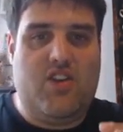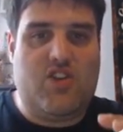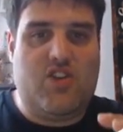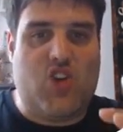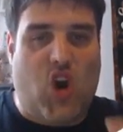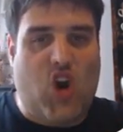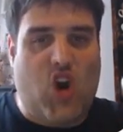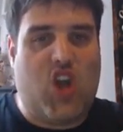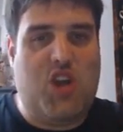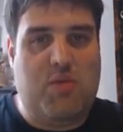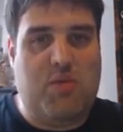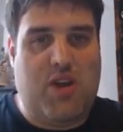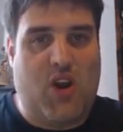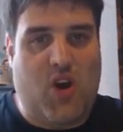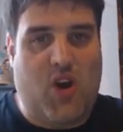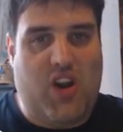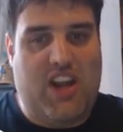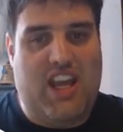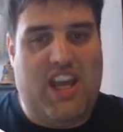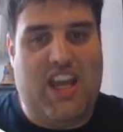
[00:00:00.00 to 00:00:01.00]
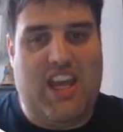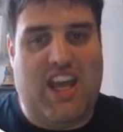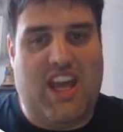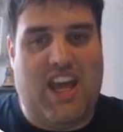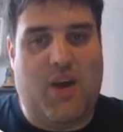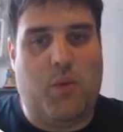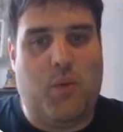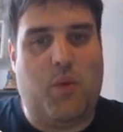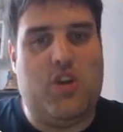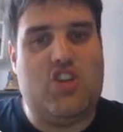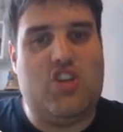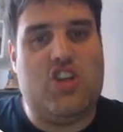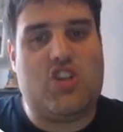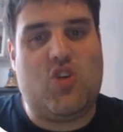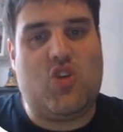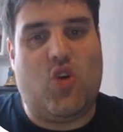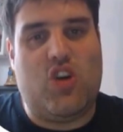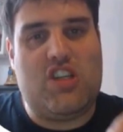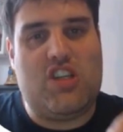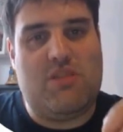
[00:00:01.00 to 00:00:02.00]
document on here, which is
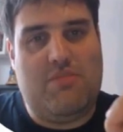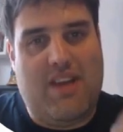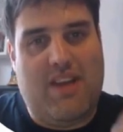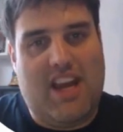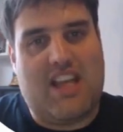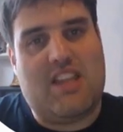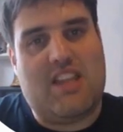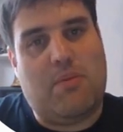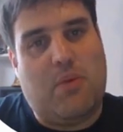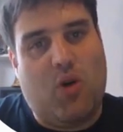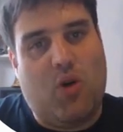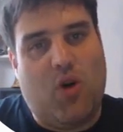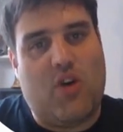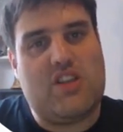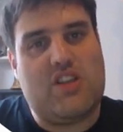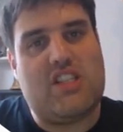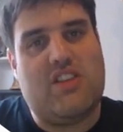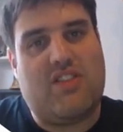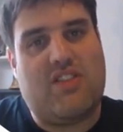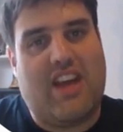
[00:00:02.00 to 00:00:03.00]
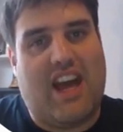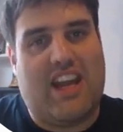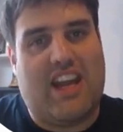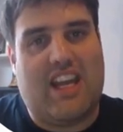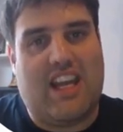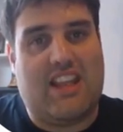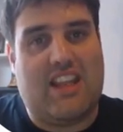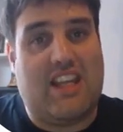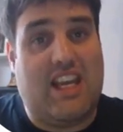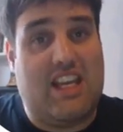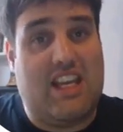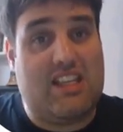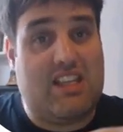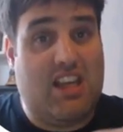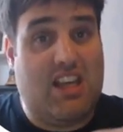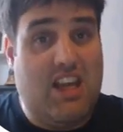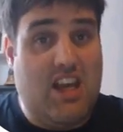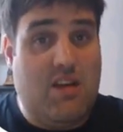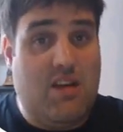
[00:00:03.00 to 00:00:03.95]
going to make the process of getting these